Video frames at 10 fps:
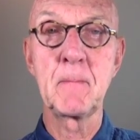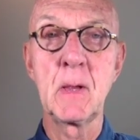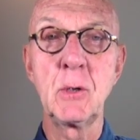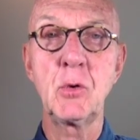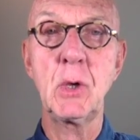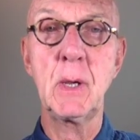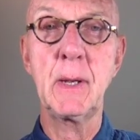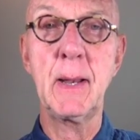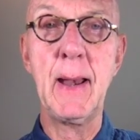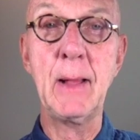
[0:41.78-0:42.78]
She had
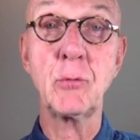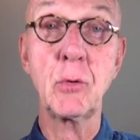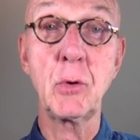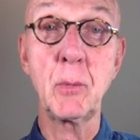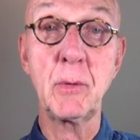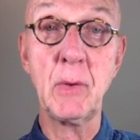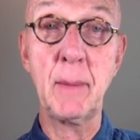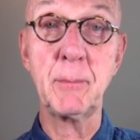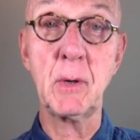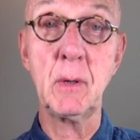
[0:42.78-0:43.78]
an estrogen
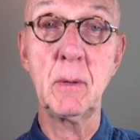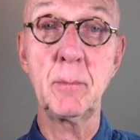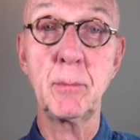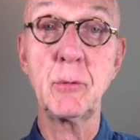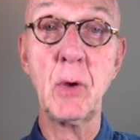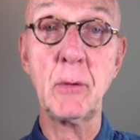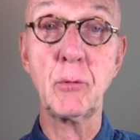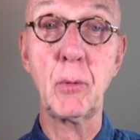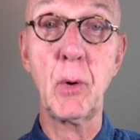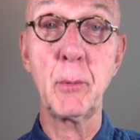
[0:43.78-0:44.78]
receptor,
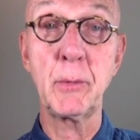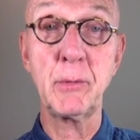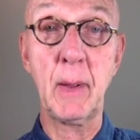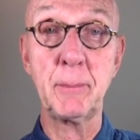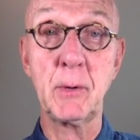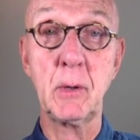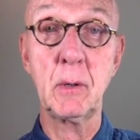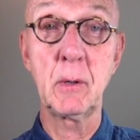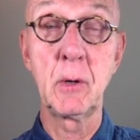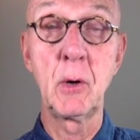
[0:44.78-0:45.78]
progesterone
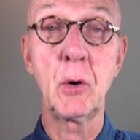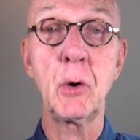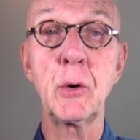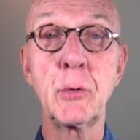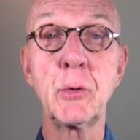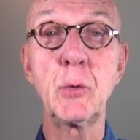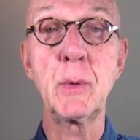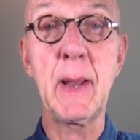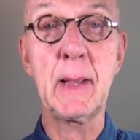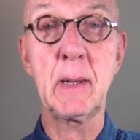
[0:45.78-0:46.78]
receptor, HER2
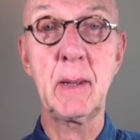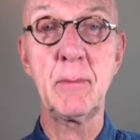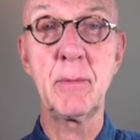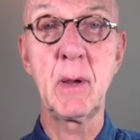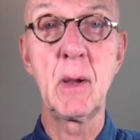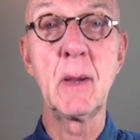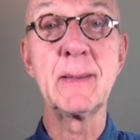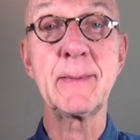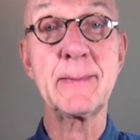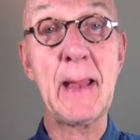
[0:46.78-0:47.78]
negative,
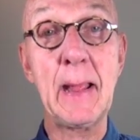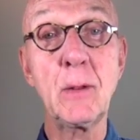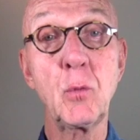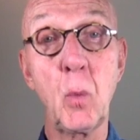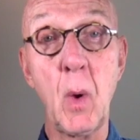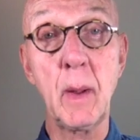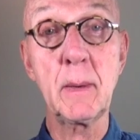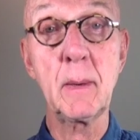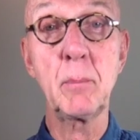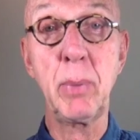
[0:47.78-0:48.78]
stage
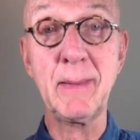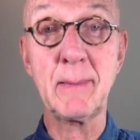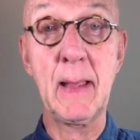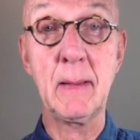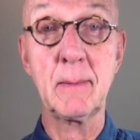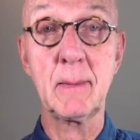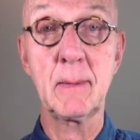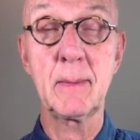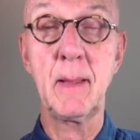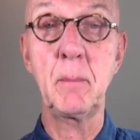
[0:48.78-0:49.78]
1 breast cancer.
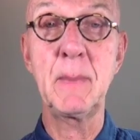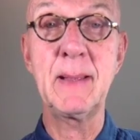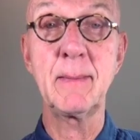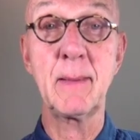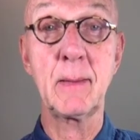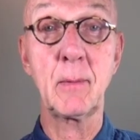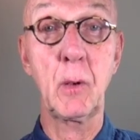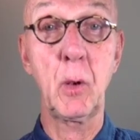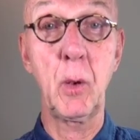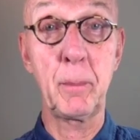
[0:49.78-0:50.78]
That means
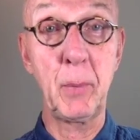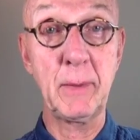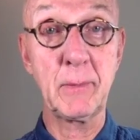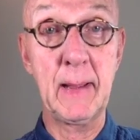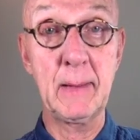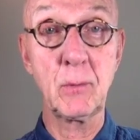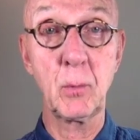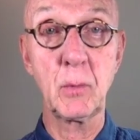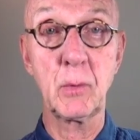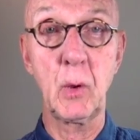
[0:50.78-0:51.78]
breast cancer
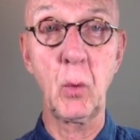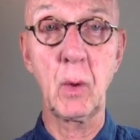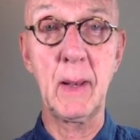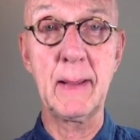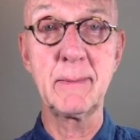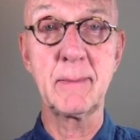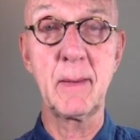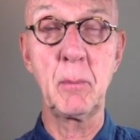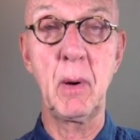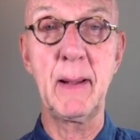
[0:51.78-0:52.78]
was localized to
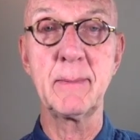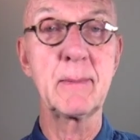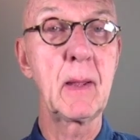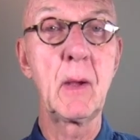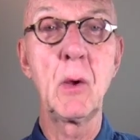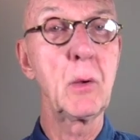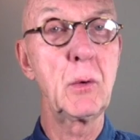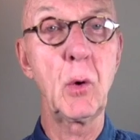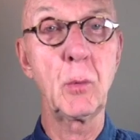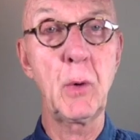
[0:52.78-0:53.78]
the breast,
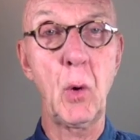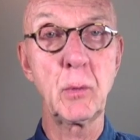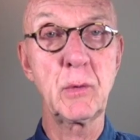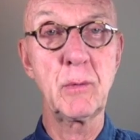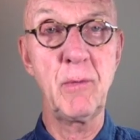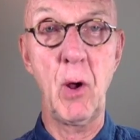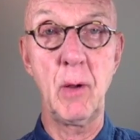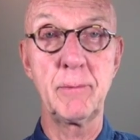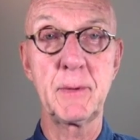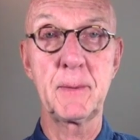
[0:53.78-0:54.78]
no nodes involved.